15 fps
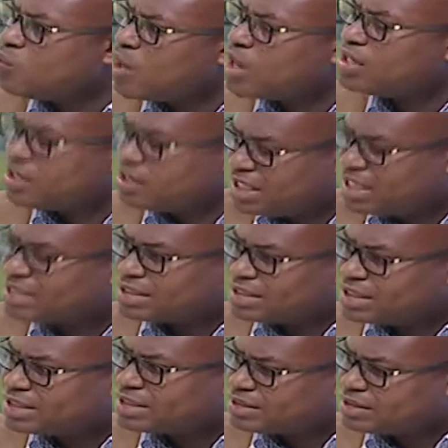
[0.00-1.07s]
what,
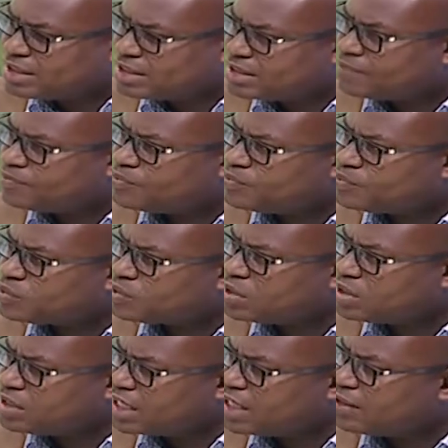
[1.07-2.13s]
listen, listen, listen. I'm
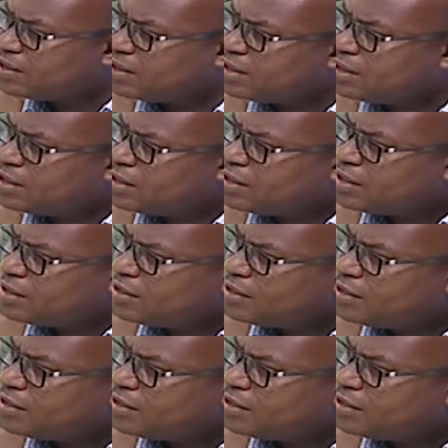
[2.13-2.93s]
thinking yeah. Mm. that